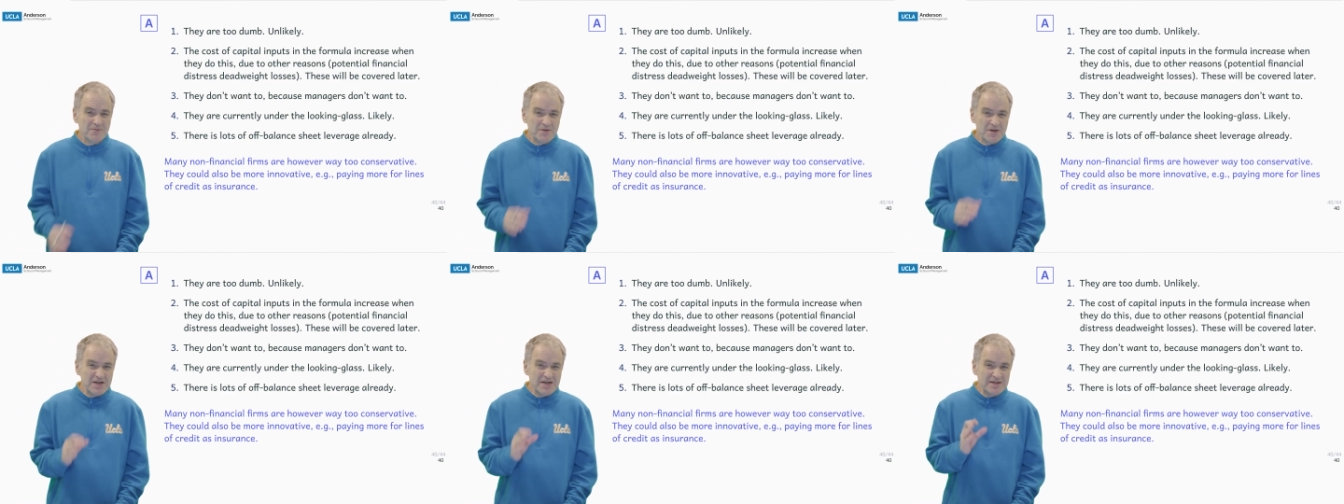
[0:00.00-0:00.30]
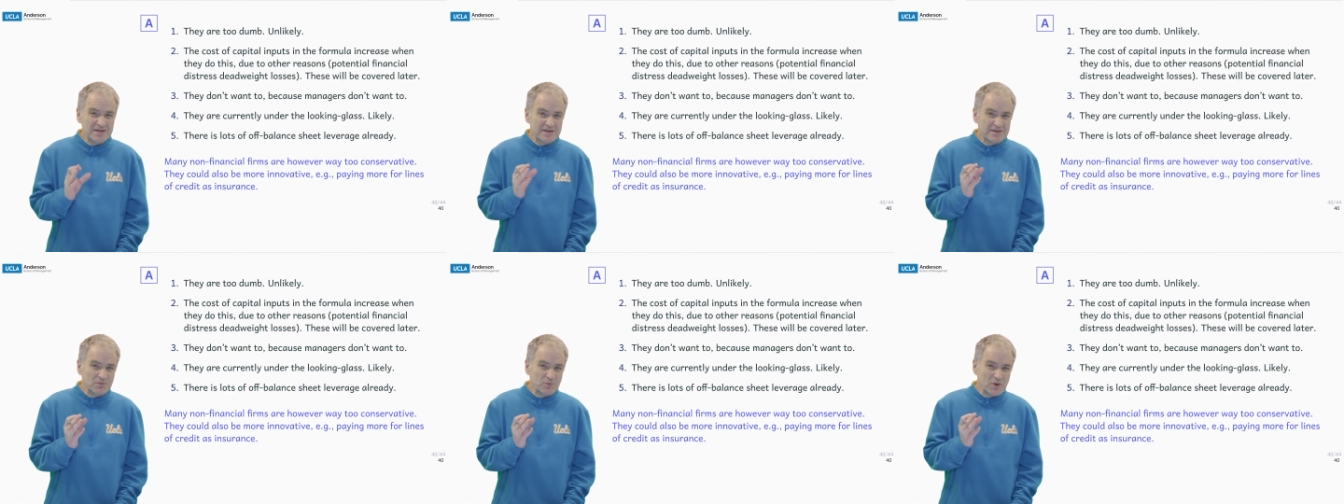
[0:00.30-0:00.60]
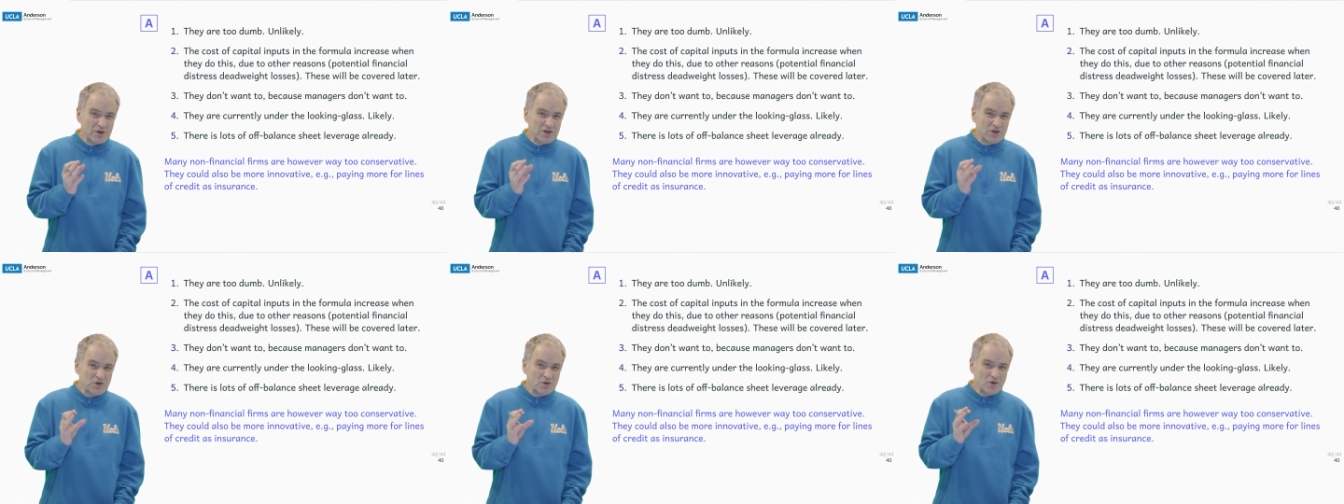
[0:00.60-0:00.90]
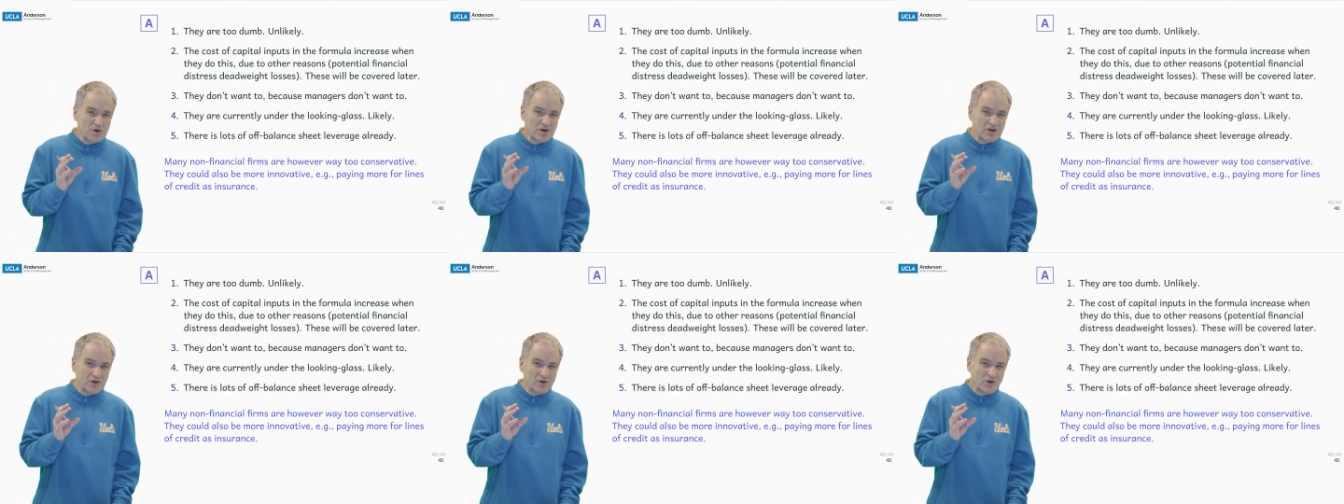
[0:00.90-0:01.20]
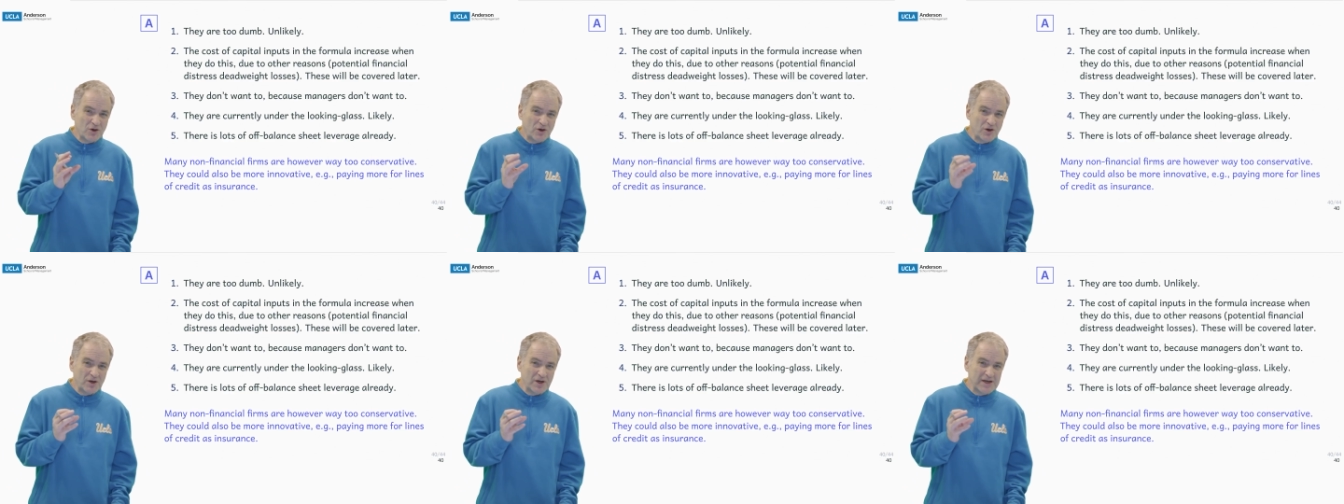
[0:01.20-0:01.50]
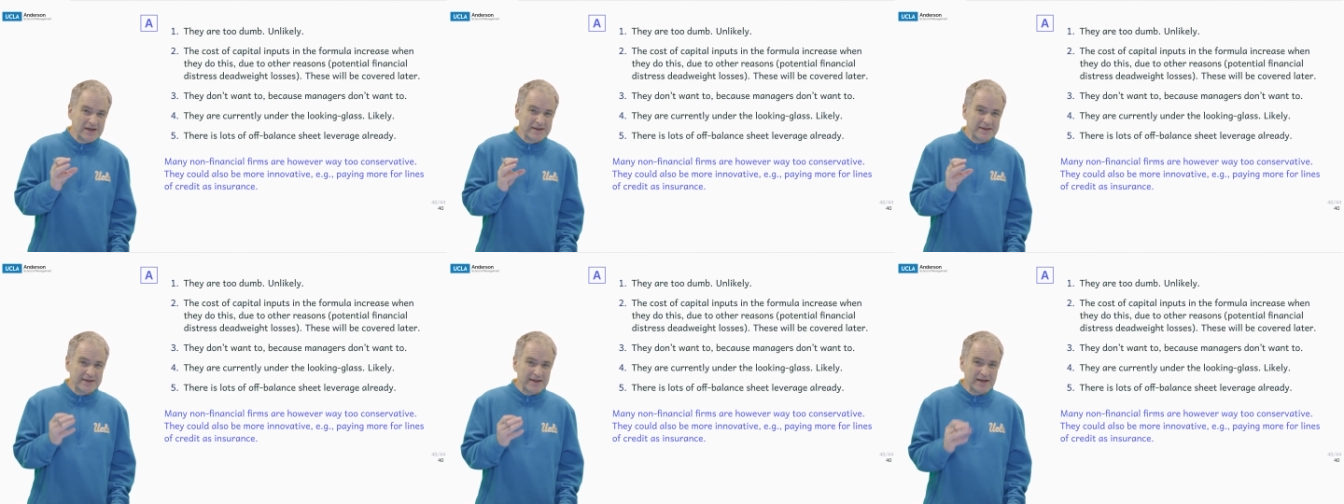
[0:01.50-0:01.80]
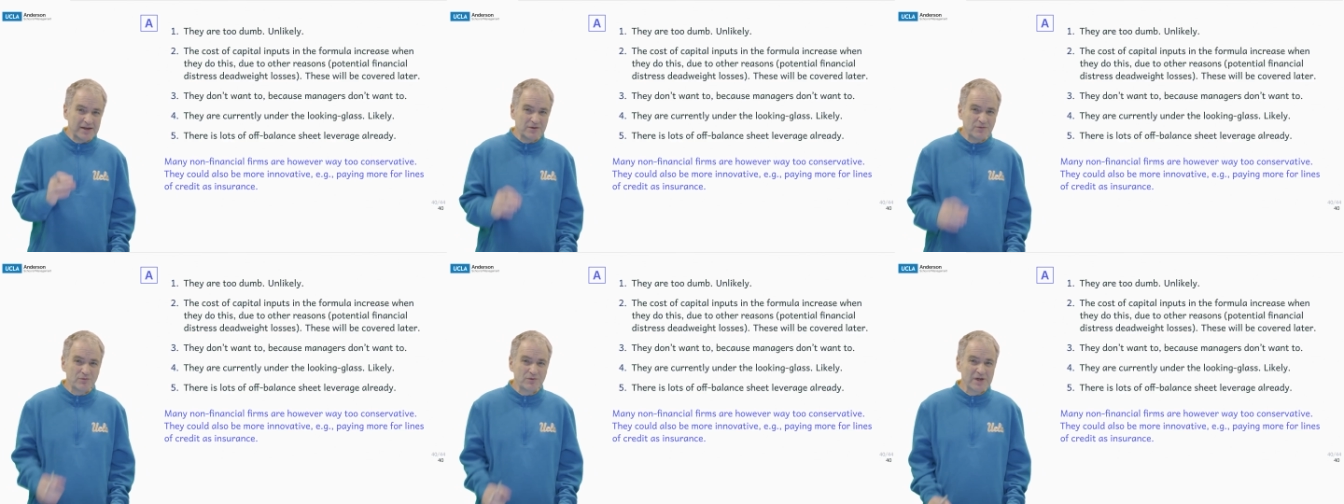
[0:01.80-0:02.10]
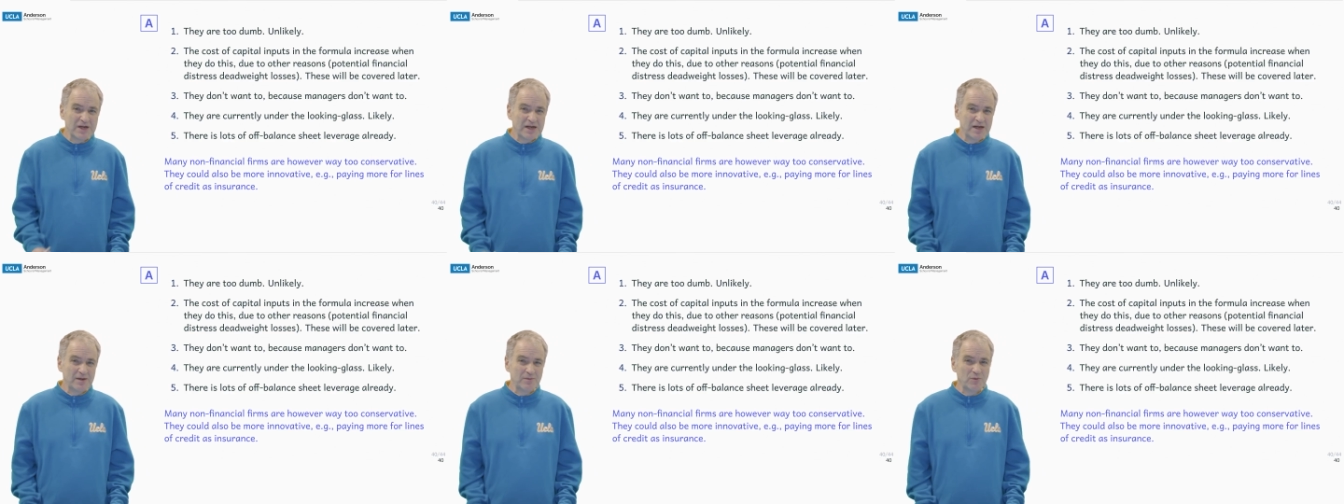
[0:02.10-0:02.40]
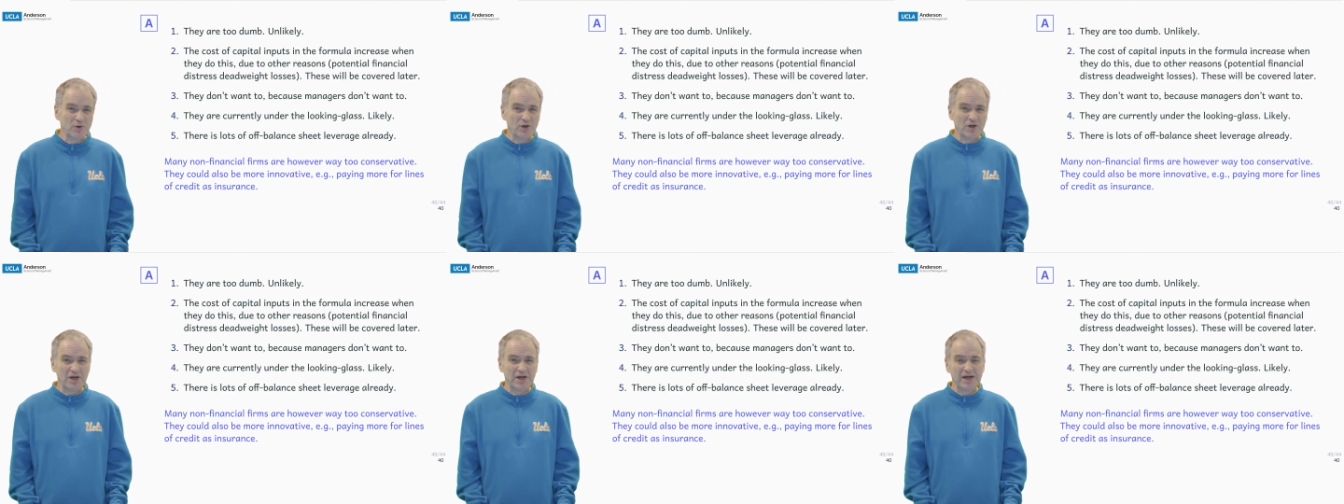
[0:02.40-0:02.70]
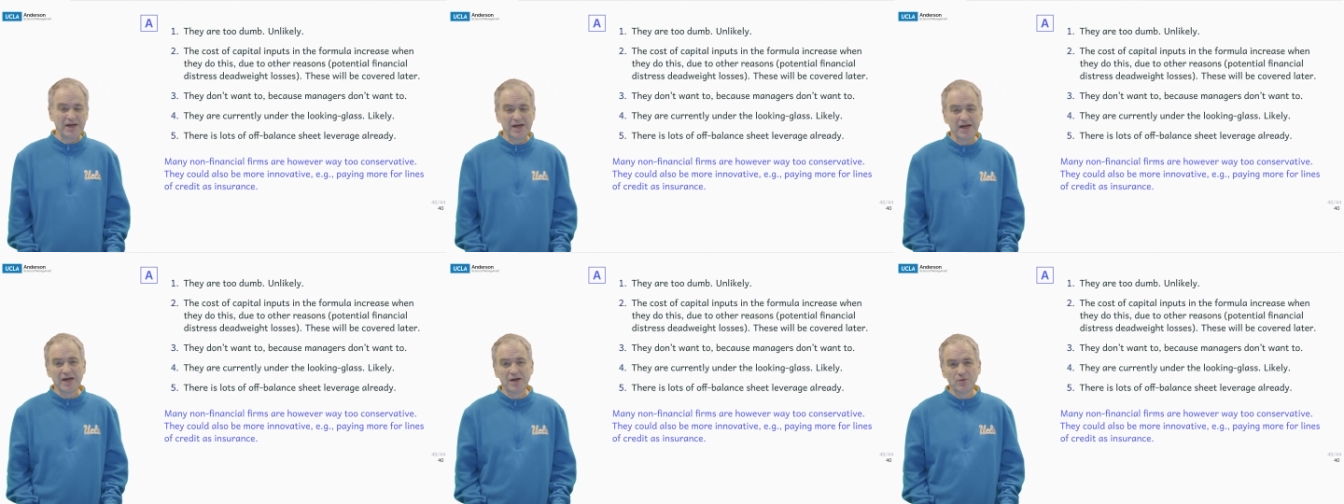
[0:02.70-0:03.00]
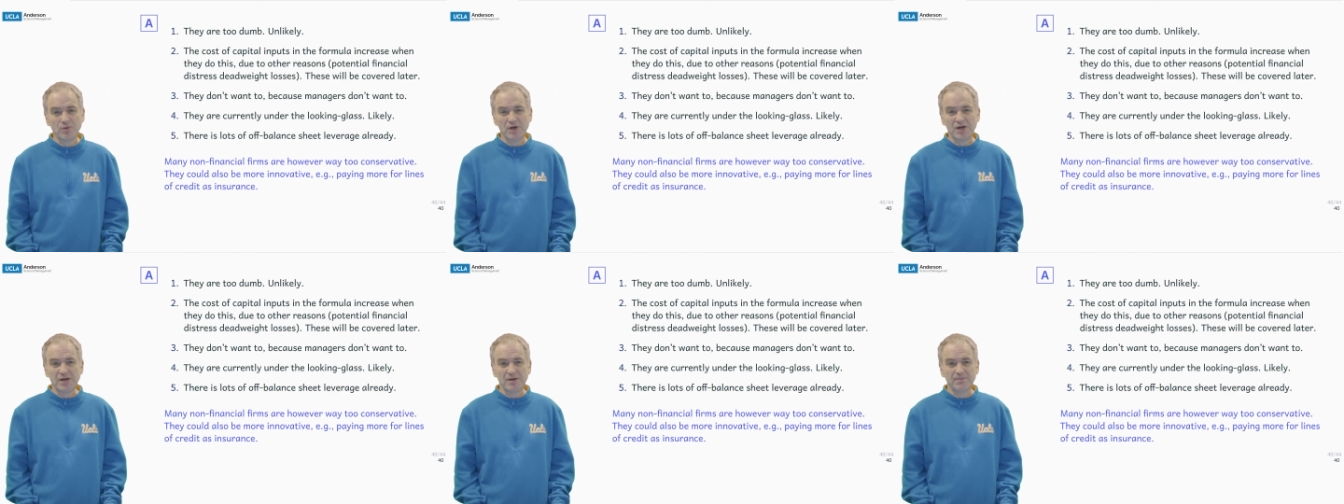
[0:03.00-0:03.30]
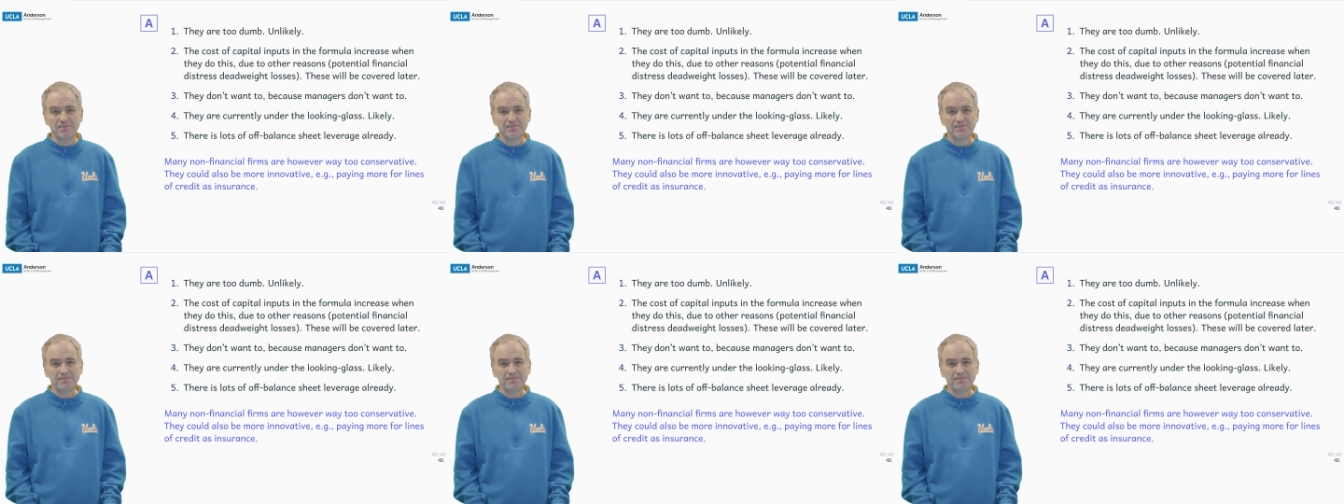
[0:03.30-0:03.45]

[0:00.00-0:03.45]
Is what you are calling debt really more like equity?